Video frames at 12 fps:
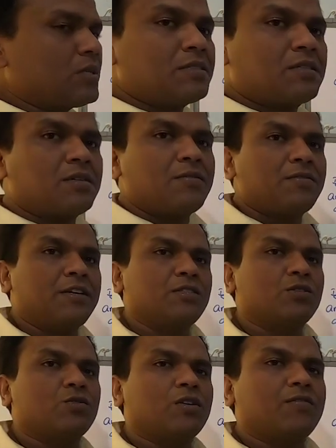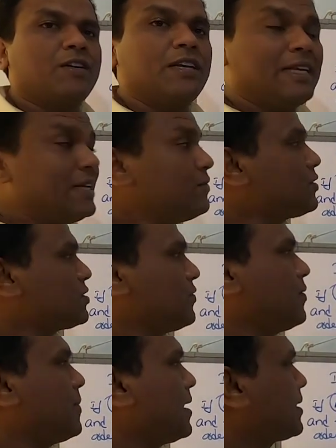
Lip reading: So that's the definition to define inverse of a